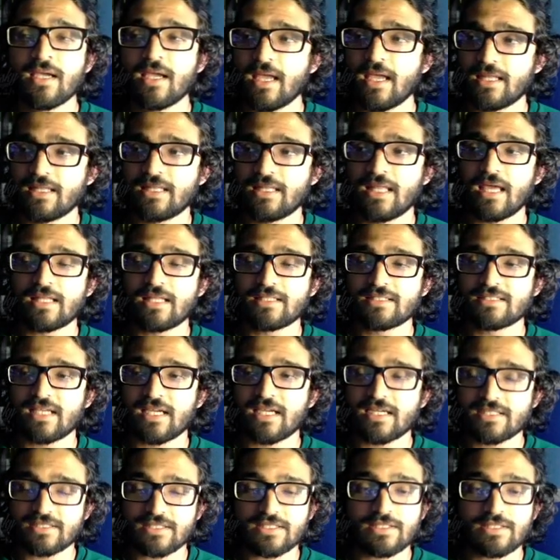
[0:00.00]
And that's
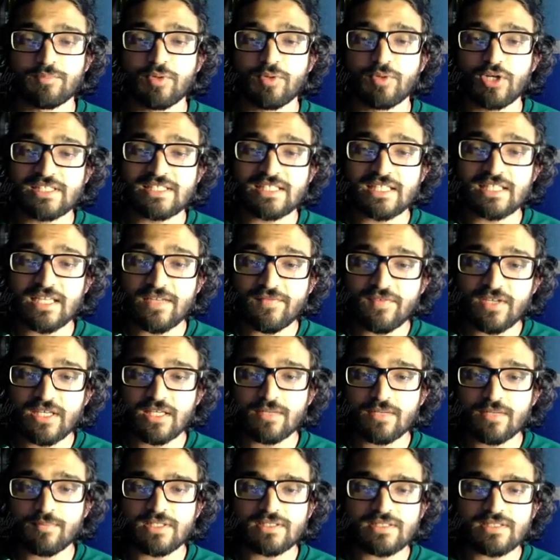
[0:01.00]
actually pretty
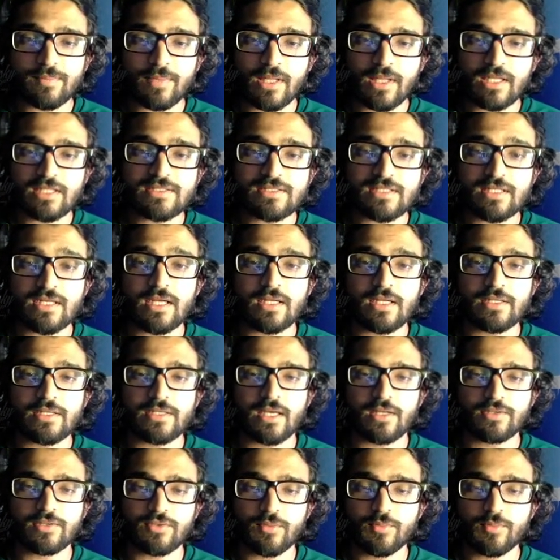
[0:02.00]
significant because the Pellington and
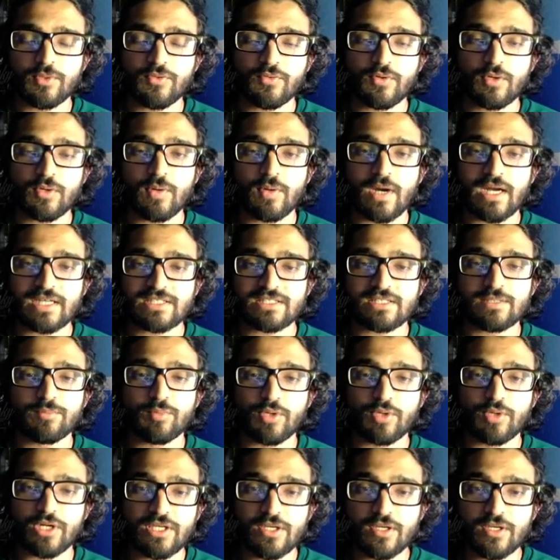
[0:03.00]
LW3 were actually
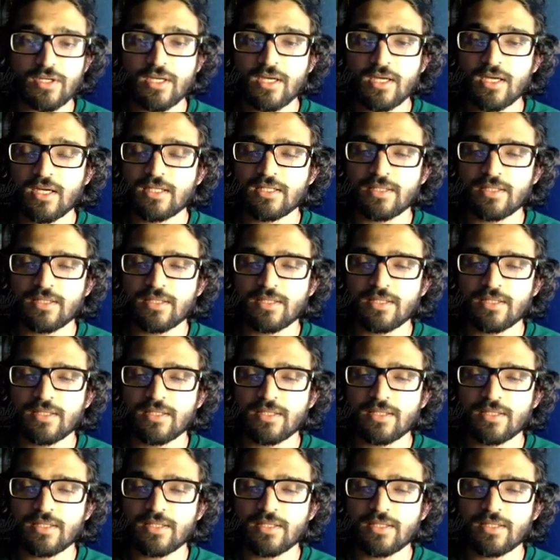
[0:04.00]
pretty good.